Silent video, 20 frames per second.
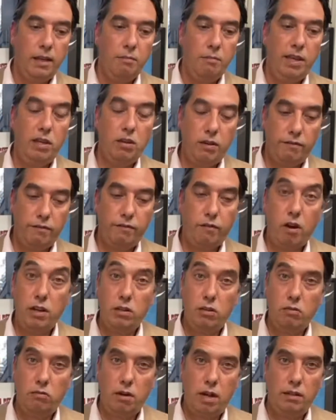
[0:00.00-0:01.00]
You got to
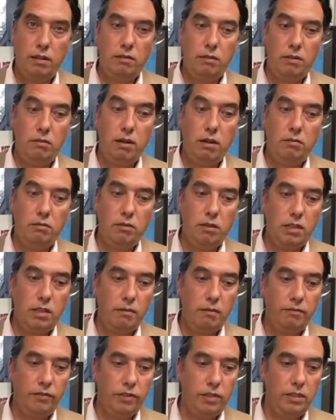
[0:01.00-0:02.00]
find your own
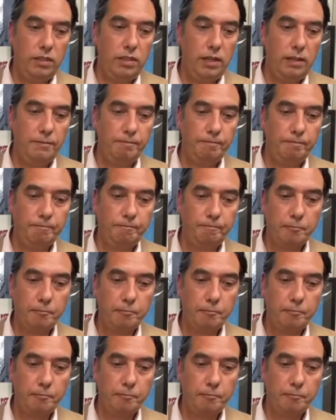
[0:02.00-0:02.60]
comfort zone.